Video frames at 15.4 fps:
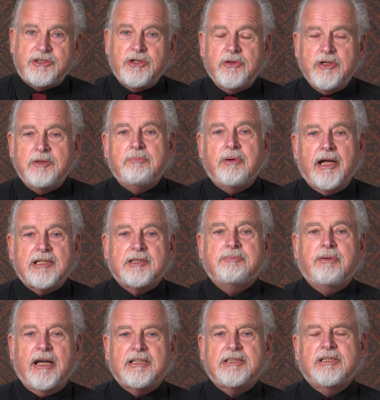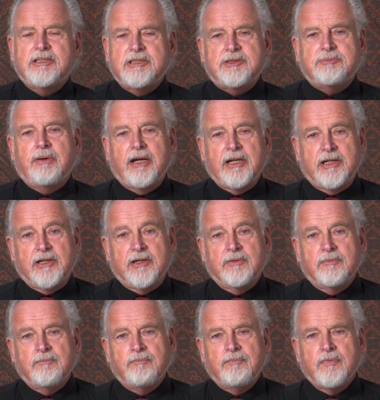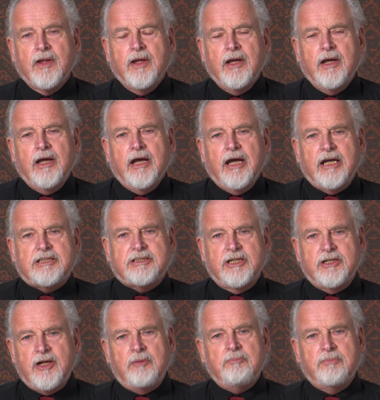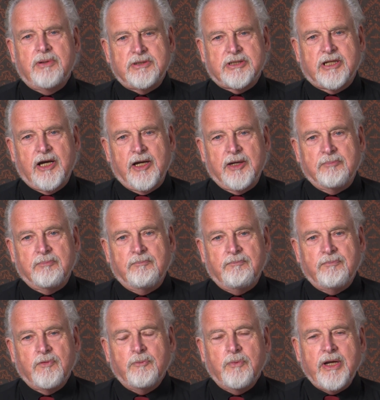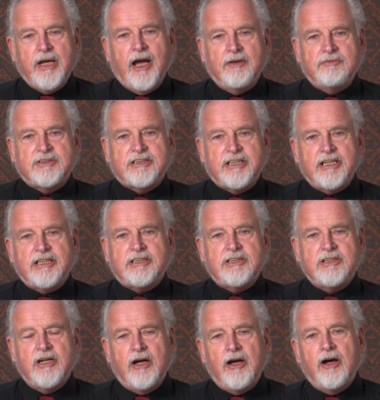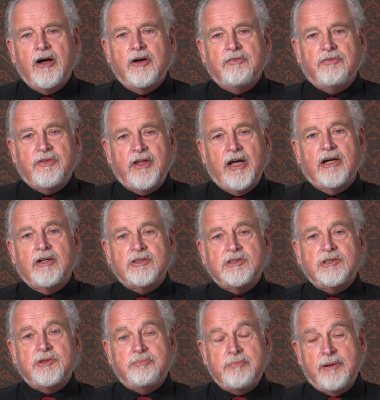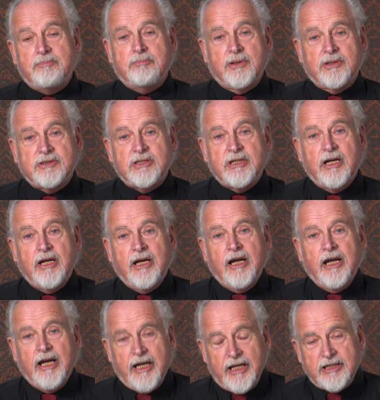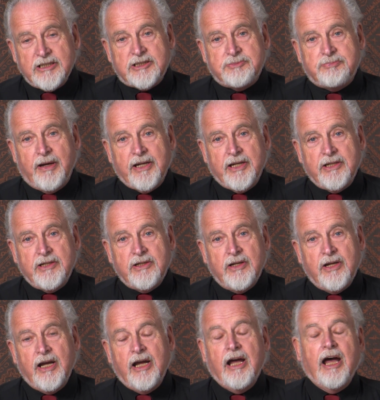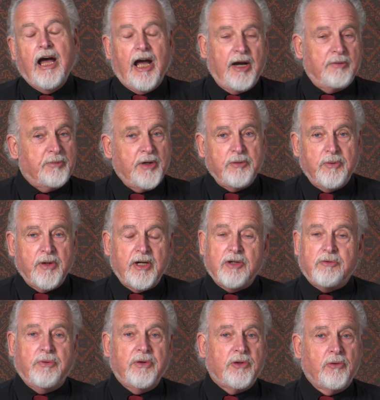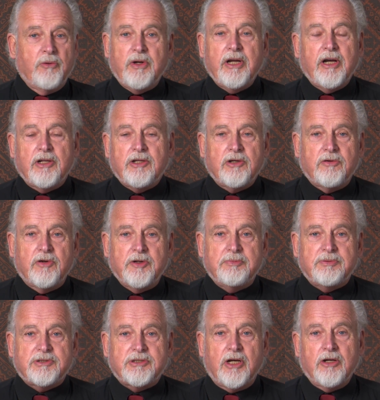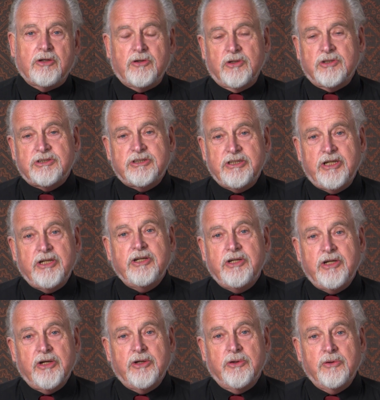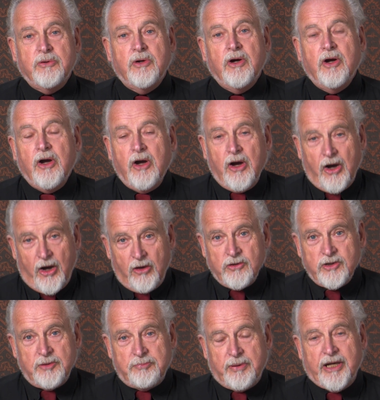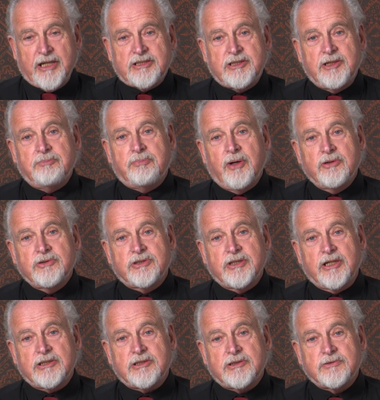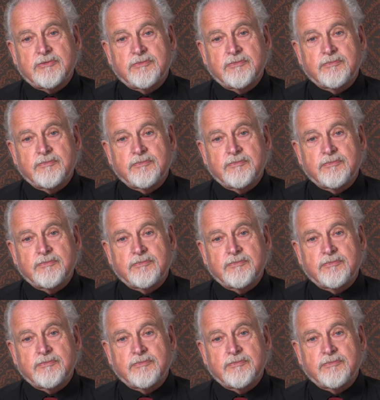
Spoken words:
join Brexpats in Spain. It's a numbers game. We have 6,500 members in Spain, and we work with all the other groups across the EU on the Brexit process.